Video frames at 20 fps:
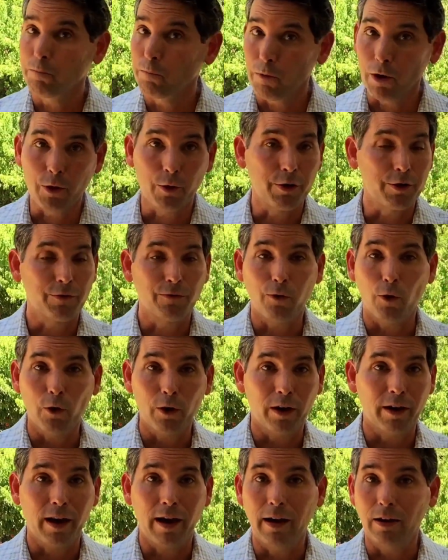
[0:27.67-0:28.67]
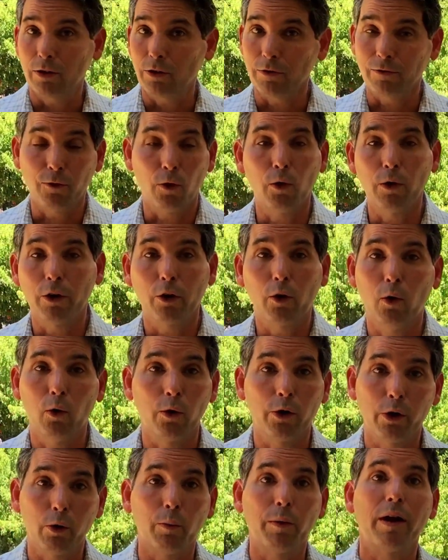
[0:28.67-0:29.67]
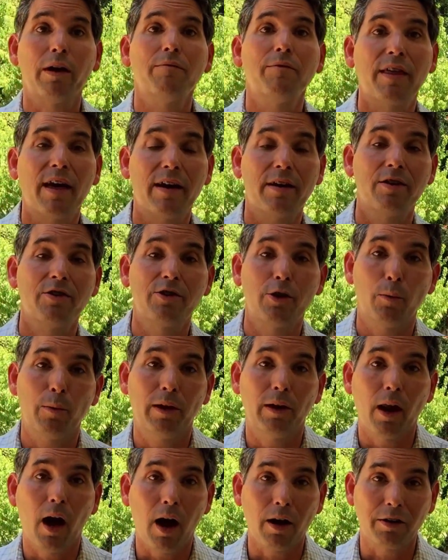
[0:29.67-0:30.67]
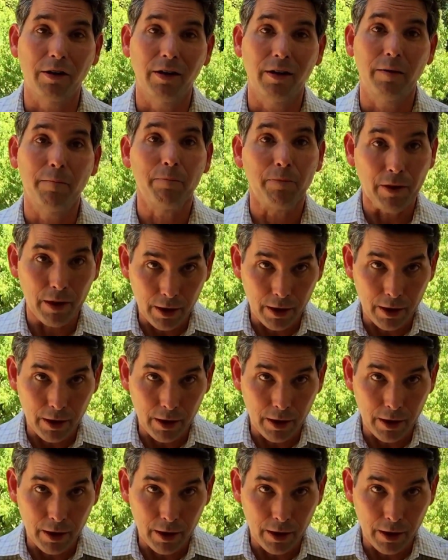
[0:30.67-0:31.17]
whether it's 4 1/8 or 4 1/4 or whatever that is that we locked in,